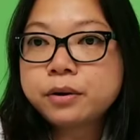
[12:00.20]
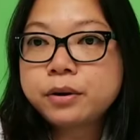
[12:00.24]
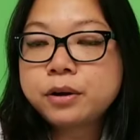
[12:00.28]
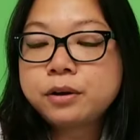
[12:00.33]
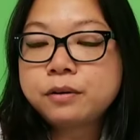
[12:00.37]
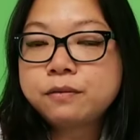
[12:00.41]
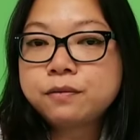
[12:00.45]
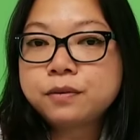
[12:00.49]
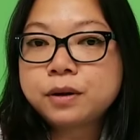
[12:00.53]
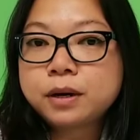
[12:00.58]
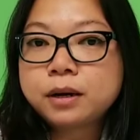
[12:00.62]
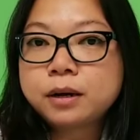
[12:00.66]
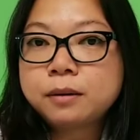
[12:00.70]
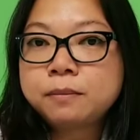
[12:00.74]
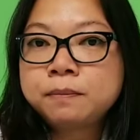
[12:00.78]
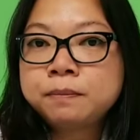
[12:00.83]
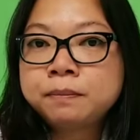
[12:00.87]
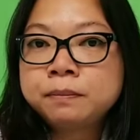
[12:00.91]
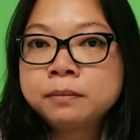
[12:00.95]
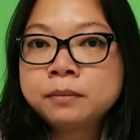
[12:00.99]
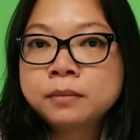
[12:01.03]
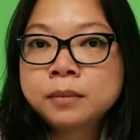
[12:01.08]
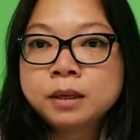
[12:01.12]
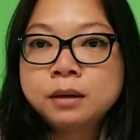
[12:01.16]
if um,
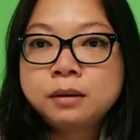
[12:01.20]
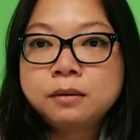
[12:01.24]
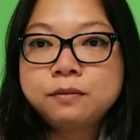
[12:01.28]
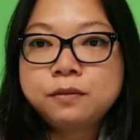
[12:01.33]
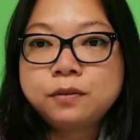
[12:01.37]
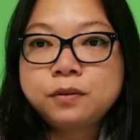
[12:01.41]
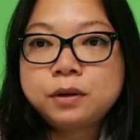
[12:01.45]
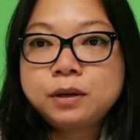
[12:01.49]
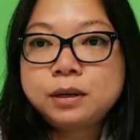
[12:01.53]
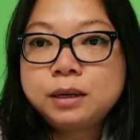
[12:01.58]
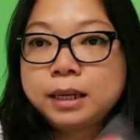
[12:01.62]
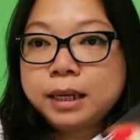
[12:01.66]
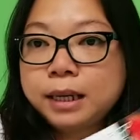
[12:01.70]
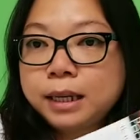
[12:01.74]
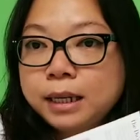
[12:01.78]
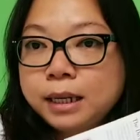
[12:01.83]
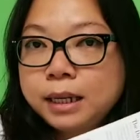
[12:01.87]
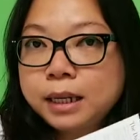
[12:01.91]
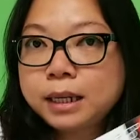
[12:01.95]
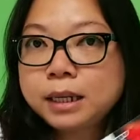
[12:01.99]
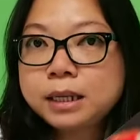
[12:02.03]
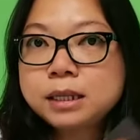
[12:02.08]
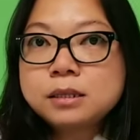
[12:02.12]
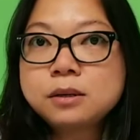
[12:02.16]
for the
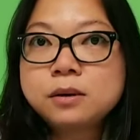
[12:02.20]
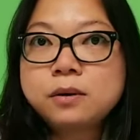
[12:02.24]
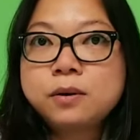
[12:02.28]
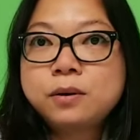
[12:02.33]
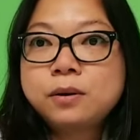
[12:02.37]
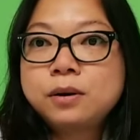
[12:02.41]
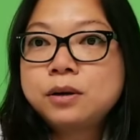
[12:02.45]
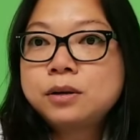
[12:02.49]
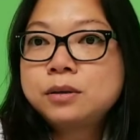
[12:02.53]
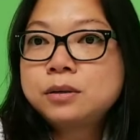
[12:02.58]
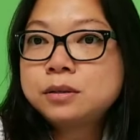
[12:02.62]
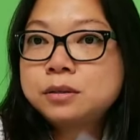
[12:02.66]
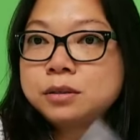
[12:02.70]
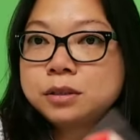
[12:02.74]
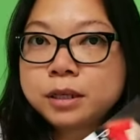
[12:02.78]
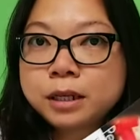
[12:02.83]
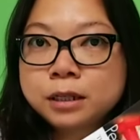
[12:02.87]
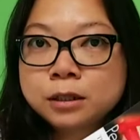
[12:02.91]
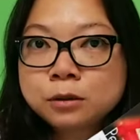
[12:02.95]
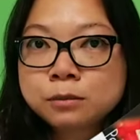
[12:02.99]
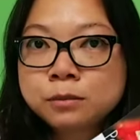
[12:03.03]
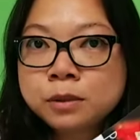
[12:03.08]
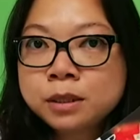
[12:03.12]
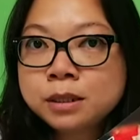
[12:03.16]
ladies or
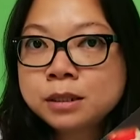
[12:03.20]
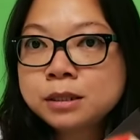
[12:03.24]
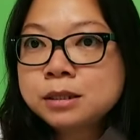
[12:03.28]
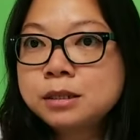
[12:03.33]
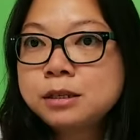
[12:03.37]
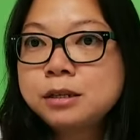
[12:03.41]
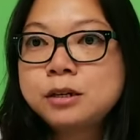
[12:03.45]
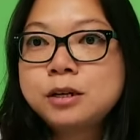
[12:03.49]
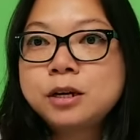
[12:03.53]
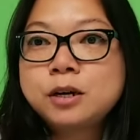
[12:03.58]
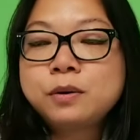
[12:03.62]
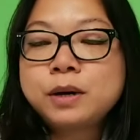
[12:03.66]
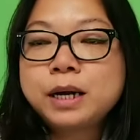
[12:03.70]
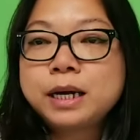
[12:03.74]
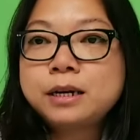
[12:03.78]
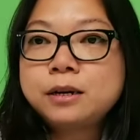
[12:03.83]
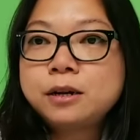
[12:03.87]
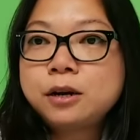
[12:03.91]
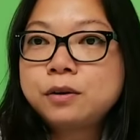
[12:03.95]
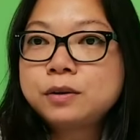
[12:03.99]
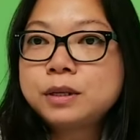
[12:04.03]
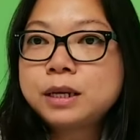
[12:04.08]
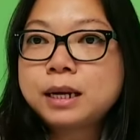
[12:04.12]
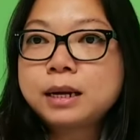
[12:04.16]
gentlemen, you know, I
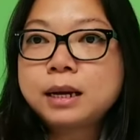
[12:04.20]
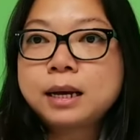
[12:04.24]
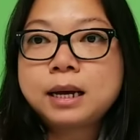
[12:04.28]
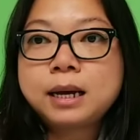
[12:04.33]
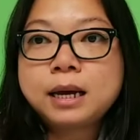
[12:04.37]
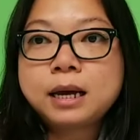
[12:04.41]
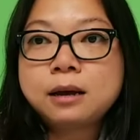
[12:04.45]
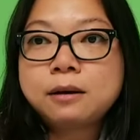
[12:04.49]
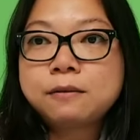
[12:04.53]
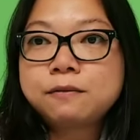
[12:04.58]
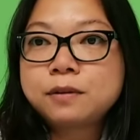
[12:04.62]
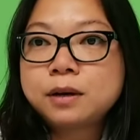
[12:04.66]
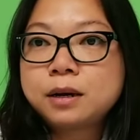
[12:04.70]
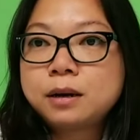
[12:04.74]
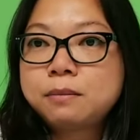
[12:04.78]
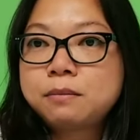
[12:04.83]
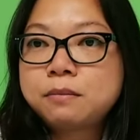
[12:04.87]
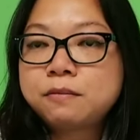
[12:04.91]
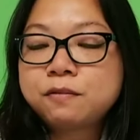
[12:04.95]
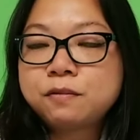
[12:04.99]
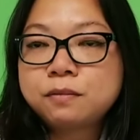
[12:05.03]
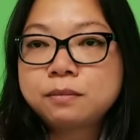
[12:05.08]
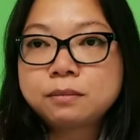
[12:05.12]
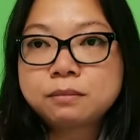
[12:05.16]
know that I have
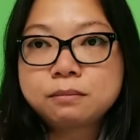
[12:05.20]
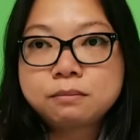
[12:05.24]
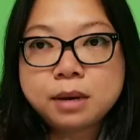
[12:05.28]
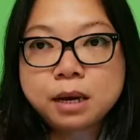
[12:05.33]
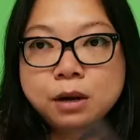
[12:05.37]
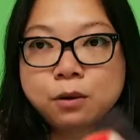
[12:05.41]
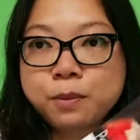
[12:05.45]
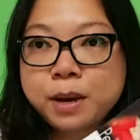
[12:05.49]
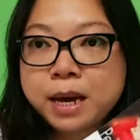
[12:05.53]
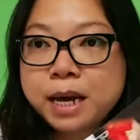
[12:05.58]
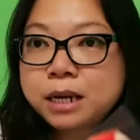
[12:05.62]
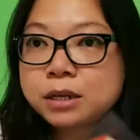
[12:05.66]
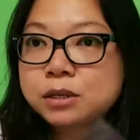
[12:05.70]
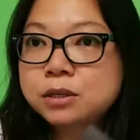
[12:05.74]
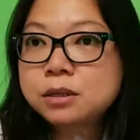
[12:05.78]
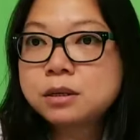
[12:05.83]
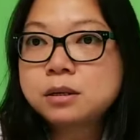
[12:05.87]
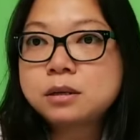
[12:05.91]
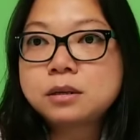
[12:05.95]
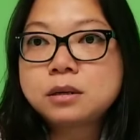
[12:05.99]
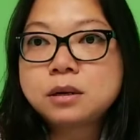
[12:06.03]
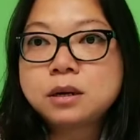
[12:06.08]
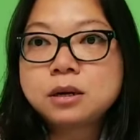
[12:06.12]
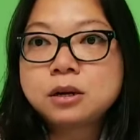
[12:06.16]
um, male
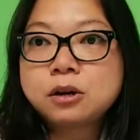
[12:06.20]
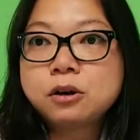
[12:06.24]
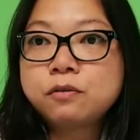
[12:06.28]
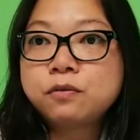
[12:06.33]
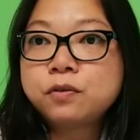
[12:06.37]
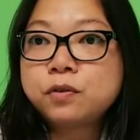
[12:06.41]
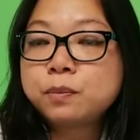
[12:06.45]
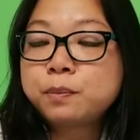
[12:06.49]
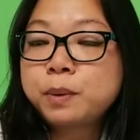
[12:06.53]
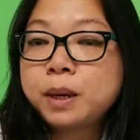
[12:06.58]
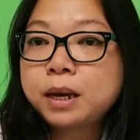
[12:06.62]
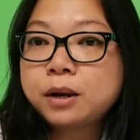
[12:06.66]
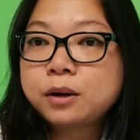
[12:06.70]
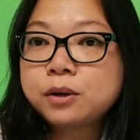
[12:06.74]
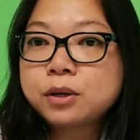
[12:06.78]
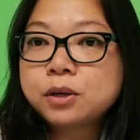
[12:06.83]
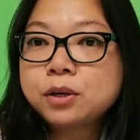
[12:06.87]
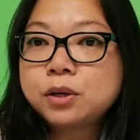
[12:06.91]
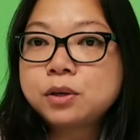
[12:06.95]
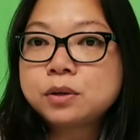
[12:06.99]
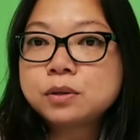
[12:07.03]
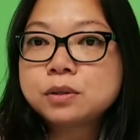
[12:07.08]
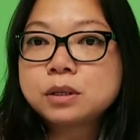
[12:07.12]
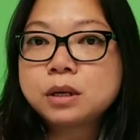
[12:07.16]
patient, they go for
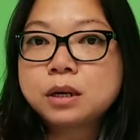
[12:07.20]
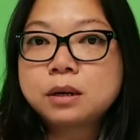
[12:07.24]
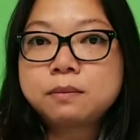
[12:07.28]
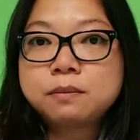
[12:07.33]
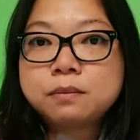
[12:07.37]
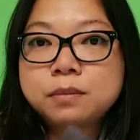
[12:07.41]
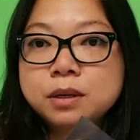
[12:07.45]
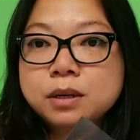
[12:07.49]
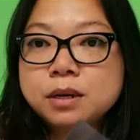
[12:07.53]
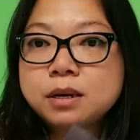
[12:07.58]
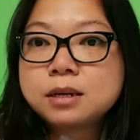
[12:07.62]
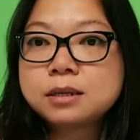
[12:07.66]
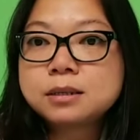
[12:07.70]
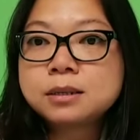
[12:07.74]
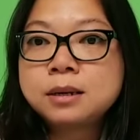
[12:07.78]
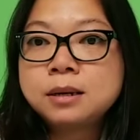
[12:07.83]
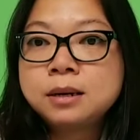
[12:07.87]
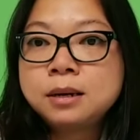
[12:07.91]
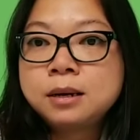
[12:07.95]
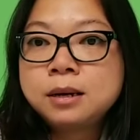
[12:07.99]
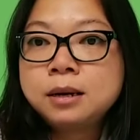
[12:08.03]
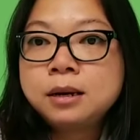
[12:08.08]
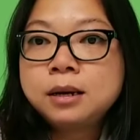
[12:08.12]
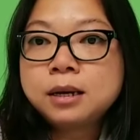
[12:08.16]
pedicures uh, because
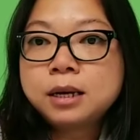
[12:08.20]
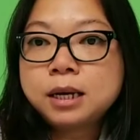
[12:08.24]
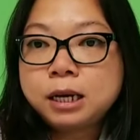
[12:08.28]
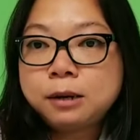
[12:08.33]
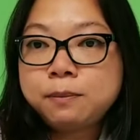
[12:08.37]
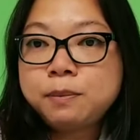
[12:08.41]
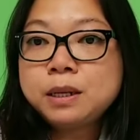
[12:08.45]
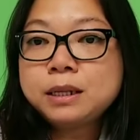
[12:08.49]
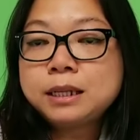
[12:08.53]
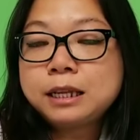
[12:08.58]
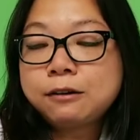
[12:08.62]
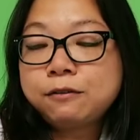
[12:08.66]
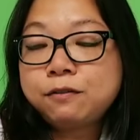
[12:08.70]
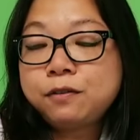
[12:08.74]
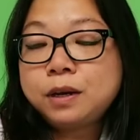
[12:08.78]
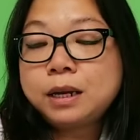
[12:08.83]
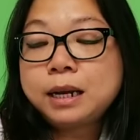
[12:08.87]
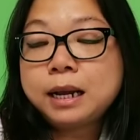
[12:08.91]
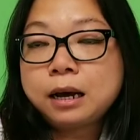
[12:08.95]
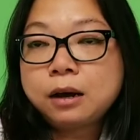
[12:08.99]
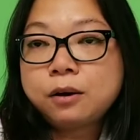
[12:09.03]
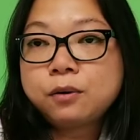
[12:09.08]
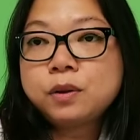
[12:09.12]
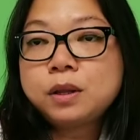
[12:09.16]
keeping their feet
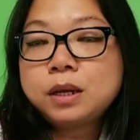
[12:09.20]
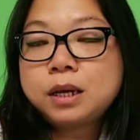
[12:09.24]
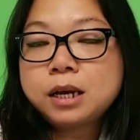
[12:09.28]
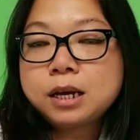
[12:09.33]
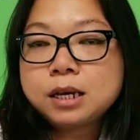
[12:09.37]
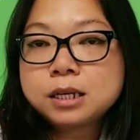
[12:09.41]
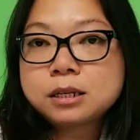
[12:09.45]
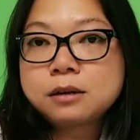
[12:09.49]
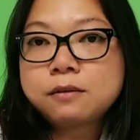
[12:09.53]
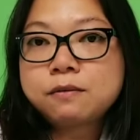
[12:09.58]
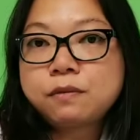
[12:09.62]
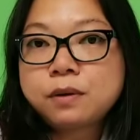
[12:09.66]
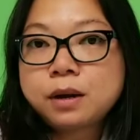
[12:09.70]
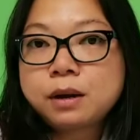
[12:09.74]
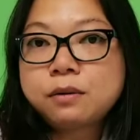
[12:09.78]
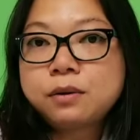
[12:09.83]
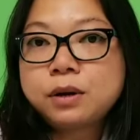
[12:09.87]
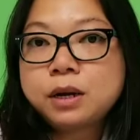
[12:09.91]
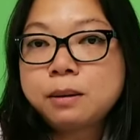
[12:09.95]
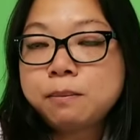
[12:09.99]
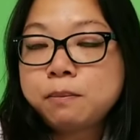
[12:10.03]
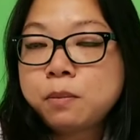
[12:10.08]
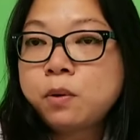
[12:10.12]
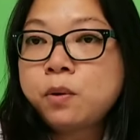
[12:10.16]
healthy is a
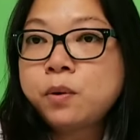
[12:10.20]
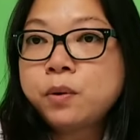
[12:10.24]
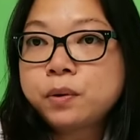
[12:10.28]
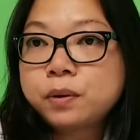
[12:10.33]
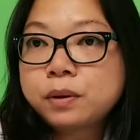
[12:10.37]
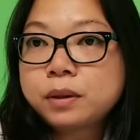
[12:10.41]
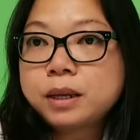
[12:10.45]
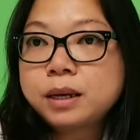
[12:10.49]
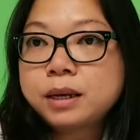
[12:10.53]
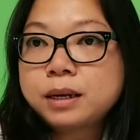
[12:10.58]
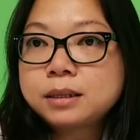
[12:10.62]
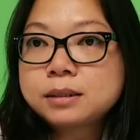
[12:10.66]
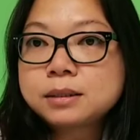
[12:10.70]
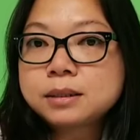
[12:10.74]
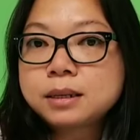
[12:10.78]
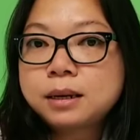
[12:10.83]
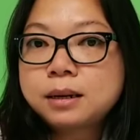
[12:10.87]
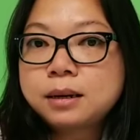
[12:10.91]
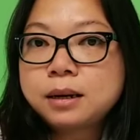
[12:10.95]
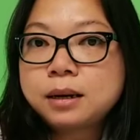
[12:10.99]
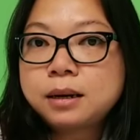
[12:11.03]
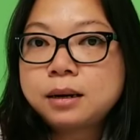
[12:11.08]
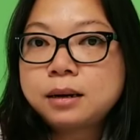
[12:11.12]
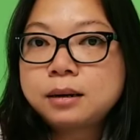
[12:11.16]
very important thing.
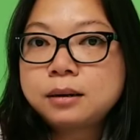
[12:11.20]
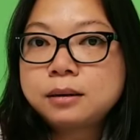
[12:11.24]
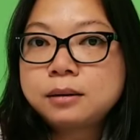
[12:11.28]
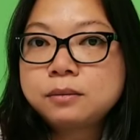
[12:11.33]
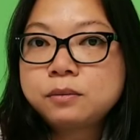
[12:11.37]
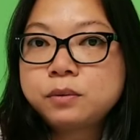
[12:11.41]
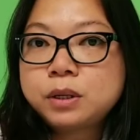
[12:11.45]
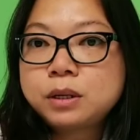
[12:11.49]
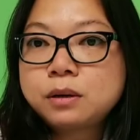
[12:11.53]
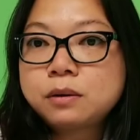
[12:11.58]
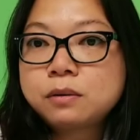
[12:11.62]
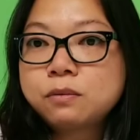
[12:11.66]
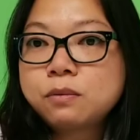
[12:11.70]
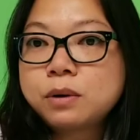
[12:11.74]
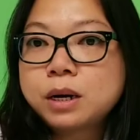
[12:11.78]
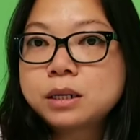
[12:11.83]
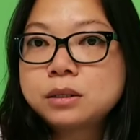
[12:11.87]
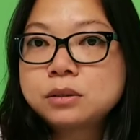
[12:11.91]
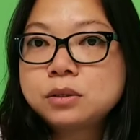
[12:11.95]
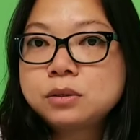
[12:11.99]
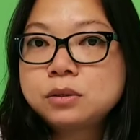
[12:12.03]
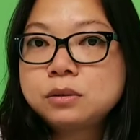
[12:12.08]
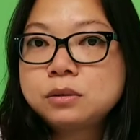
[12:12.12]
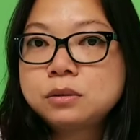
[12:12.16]
And, and we don't
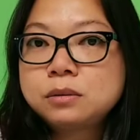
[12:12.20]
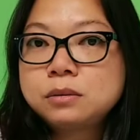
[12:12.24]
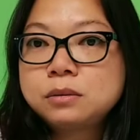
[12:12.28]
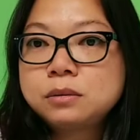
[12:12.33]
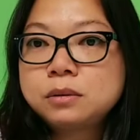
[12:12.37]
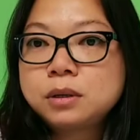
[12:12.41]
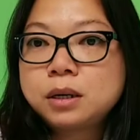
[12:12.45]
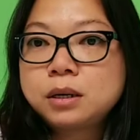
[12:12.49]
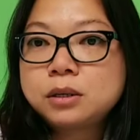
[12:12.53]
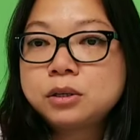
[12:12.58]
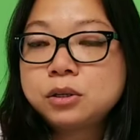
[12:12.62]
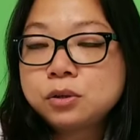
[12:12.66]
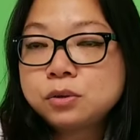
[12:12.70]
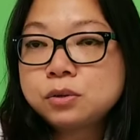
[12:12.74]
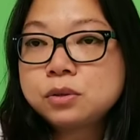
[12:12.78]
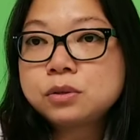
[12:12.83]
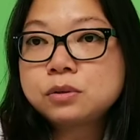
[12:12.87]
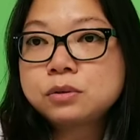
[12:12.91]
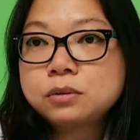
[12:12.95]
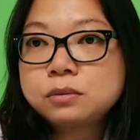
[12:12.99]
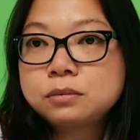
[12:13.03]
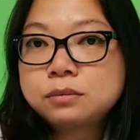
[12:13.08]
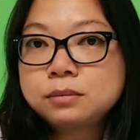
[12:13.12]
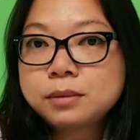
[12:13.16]
want to uh, you
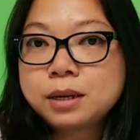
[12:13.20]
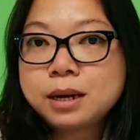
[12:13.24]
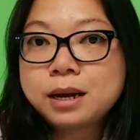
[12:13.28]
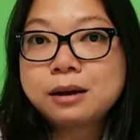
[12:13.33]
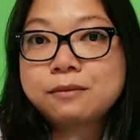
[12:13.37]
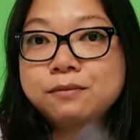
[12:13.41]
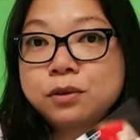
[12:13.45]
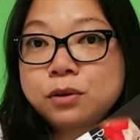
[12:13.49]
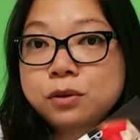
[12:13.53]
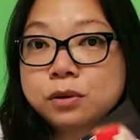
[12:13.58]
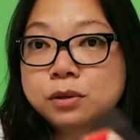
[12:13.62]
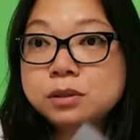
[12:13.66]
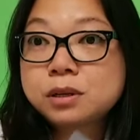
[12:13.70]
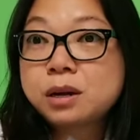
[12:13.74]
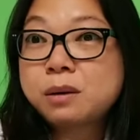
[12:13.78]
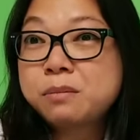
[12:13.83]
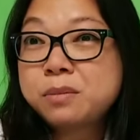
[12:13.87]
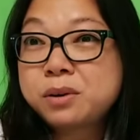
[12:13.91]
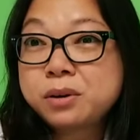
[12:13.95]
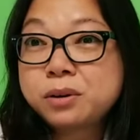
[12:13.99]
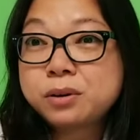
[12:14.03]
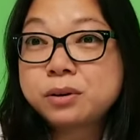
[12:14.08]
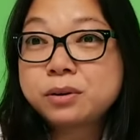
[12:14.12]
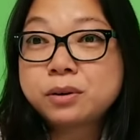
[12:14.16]
to have your
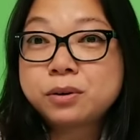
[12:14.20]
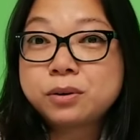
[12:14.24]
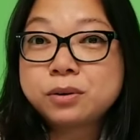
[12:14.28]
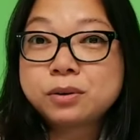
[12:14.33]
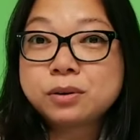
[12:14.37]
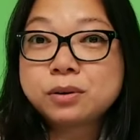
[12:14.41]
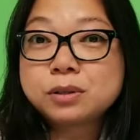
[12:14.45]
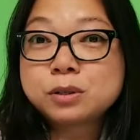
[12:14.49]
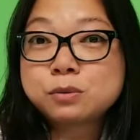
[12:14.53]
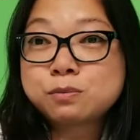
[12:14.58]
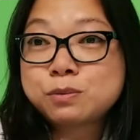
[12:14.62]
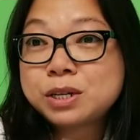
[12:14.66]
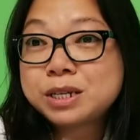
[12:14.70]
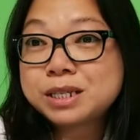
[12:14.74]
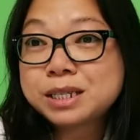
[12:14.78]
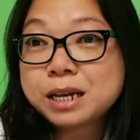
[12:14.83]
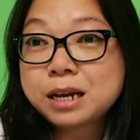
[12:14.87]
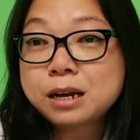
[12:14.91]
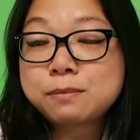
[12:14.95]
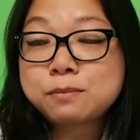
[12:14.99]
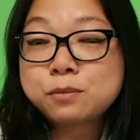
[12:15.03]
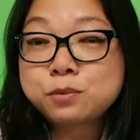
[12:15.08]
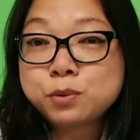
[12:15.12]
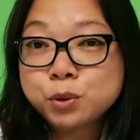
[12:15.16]
summer or
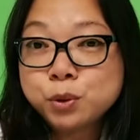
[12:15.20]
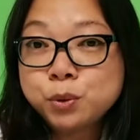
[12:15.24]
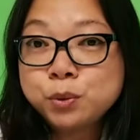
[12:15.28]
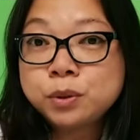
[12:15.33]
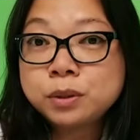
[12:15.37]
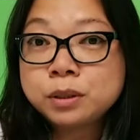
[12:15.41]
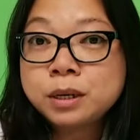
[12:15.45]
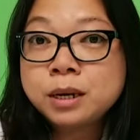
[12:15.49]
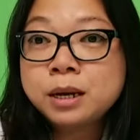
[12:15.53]
springtime ruined